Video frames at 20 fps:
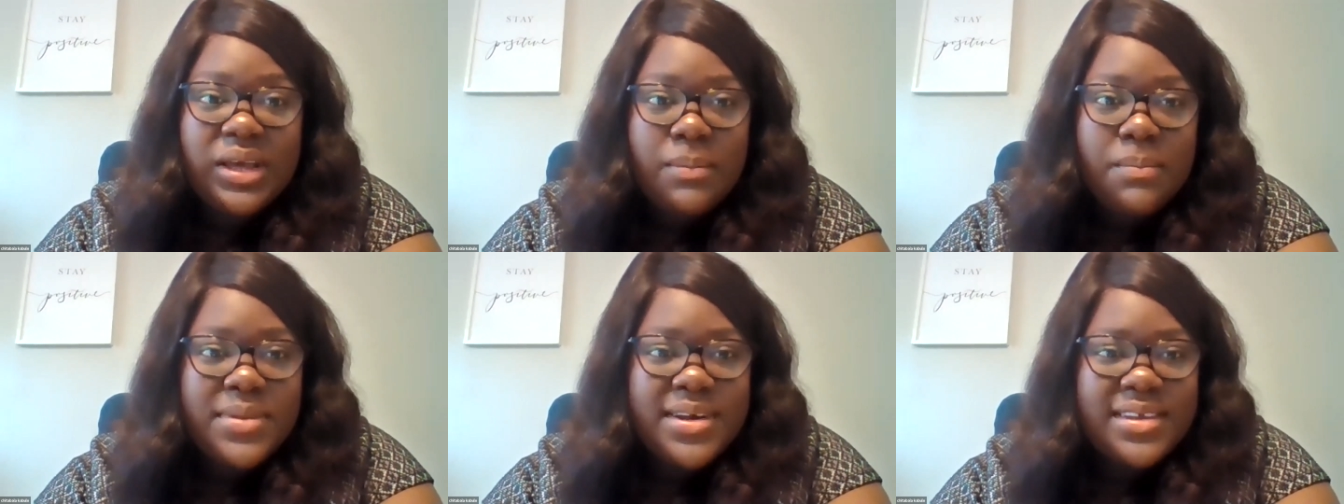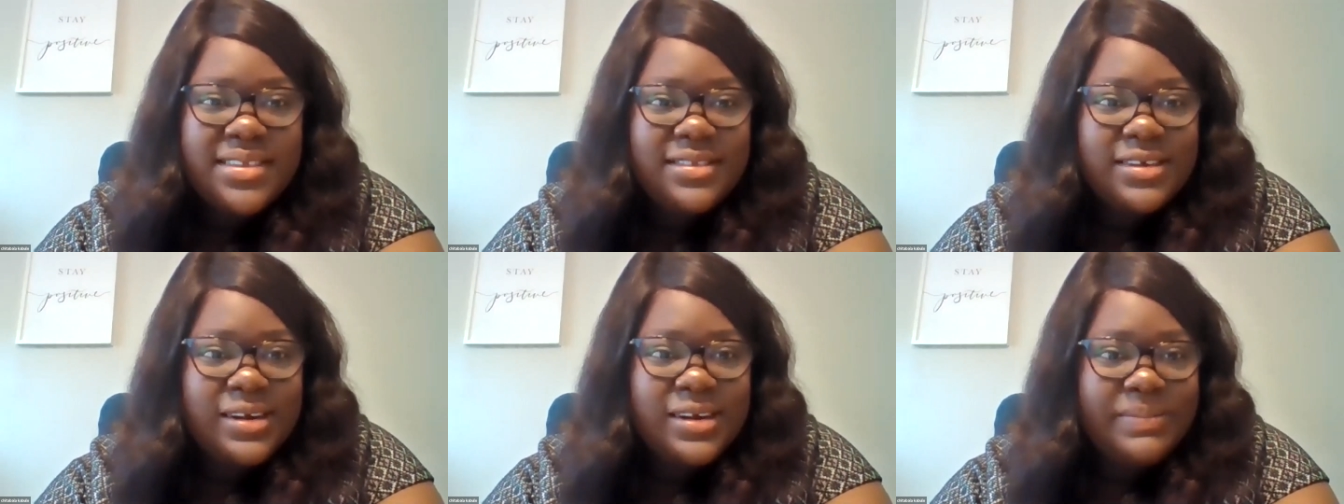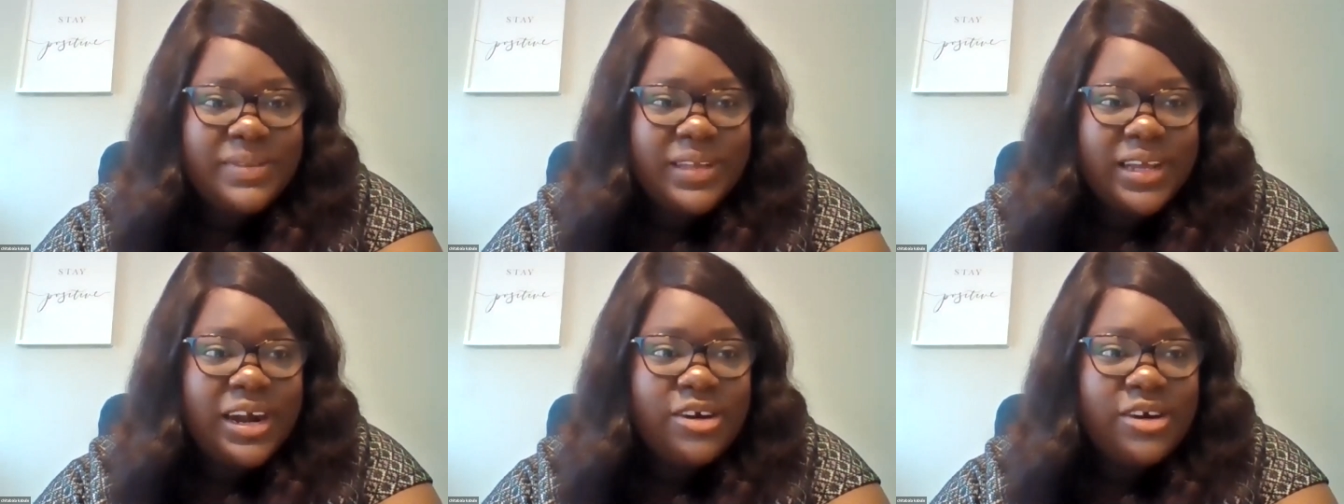muster
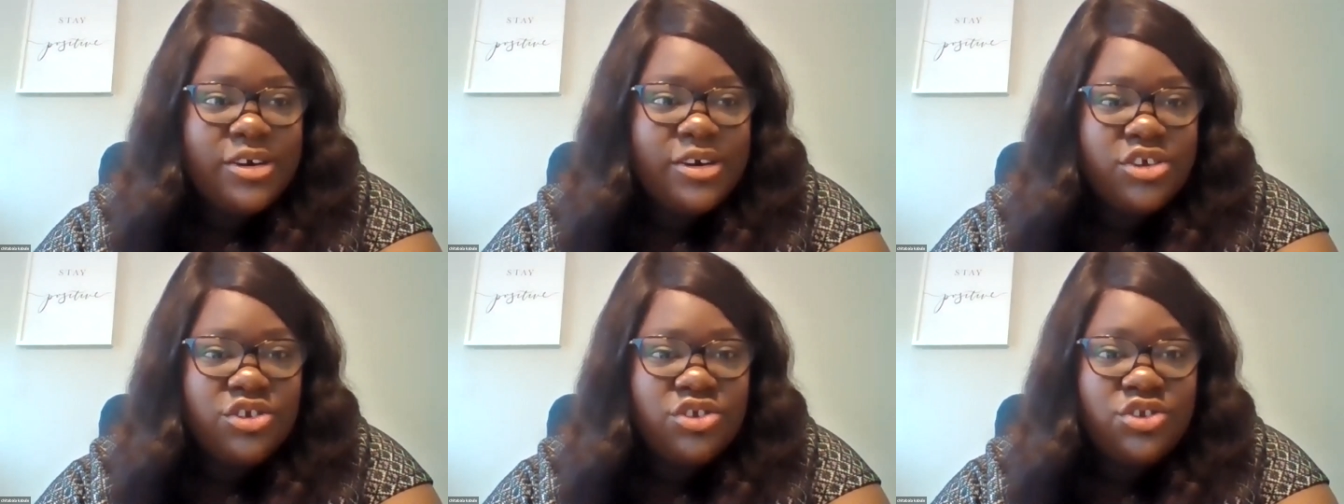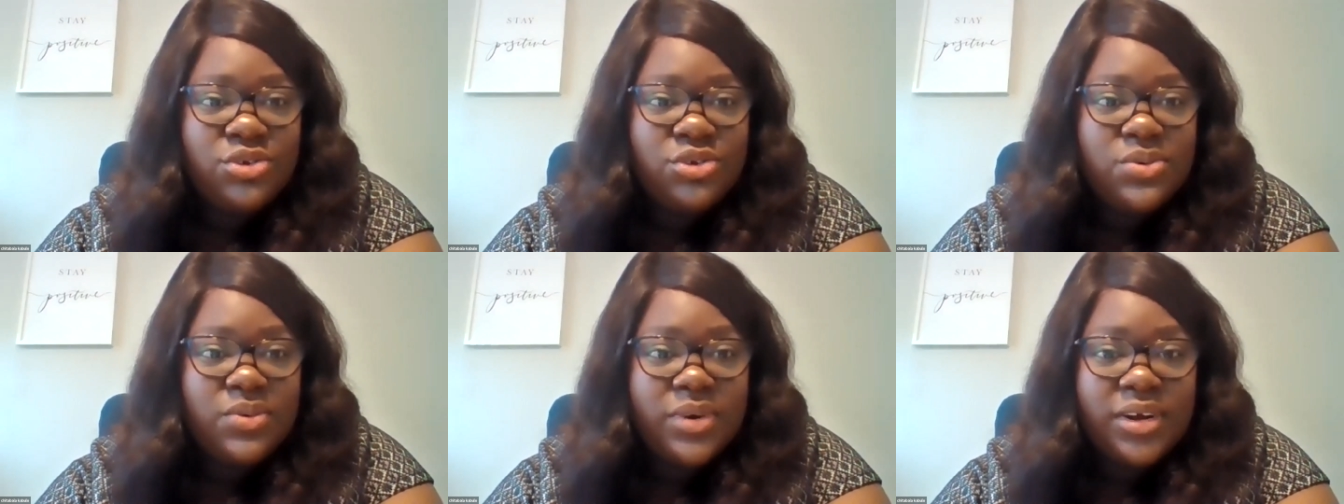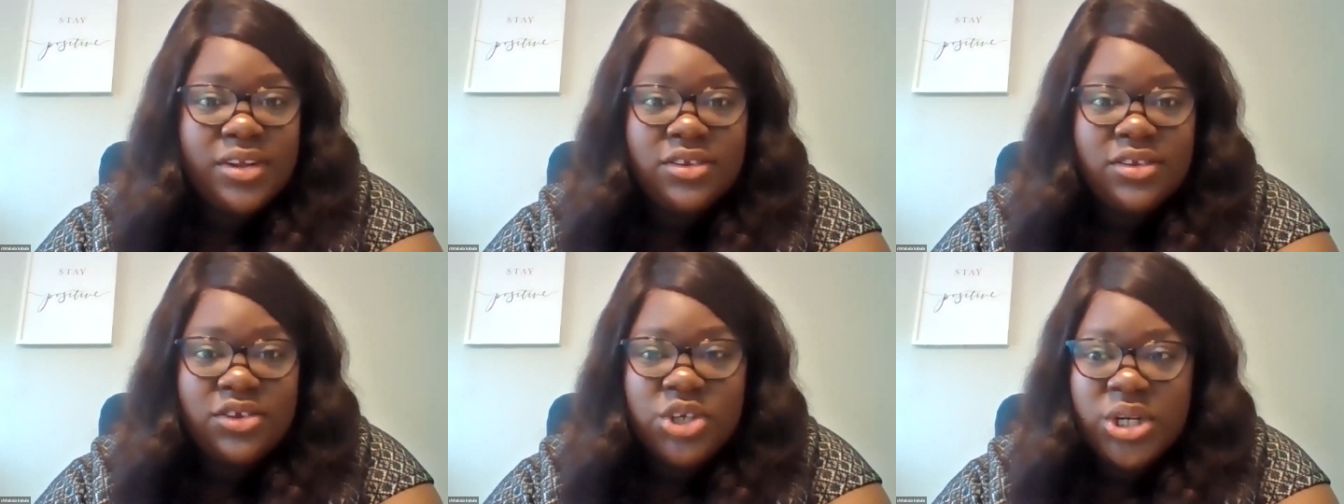up the courage to
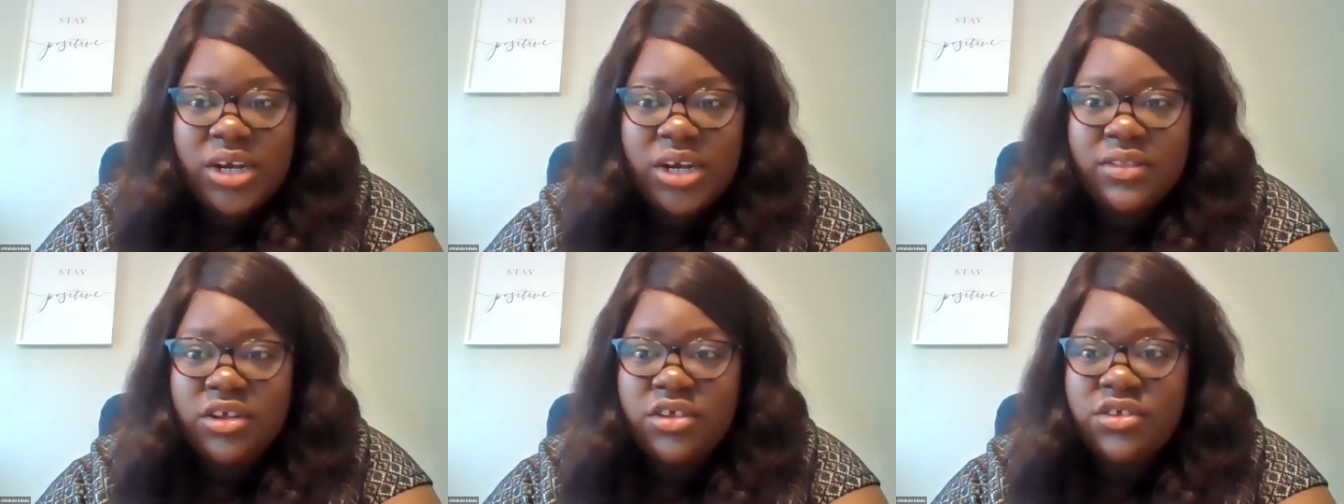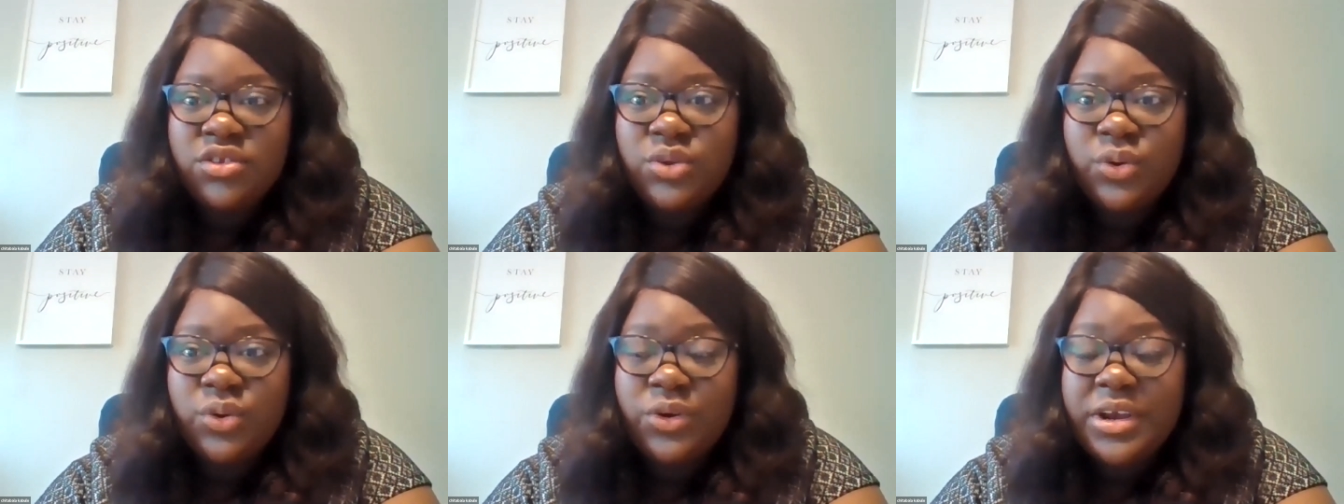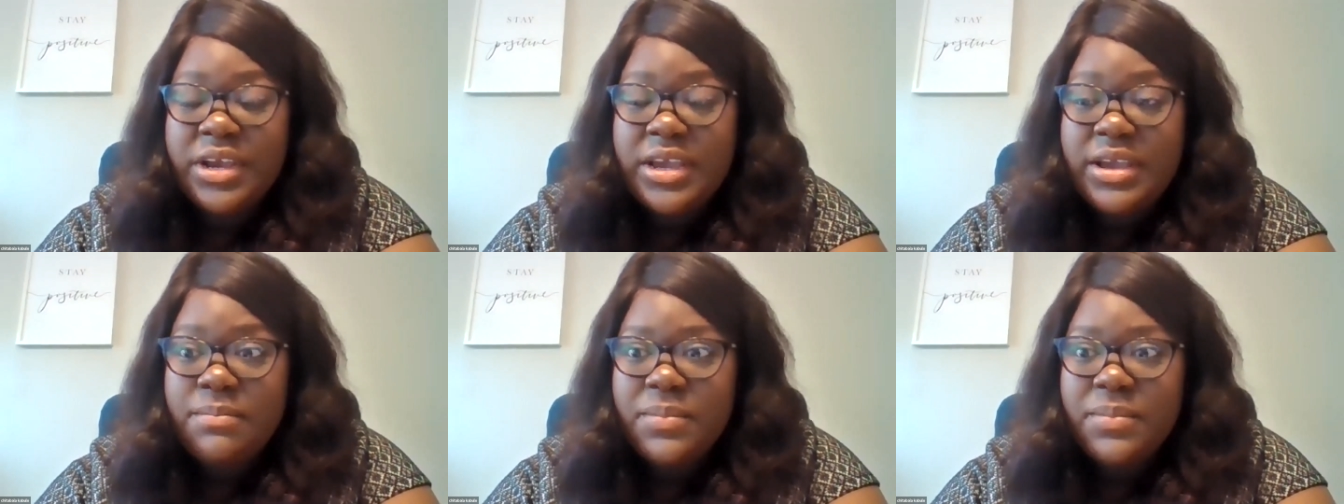want to share their story,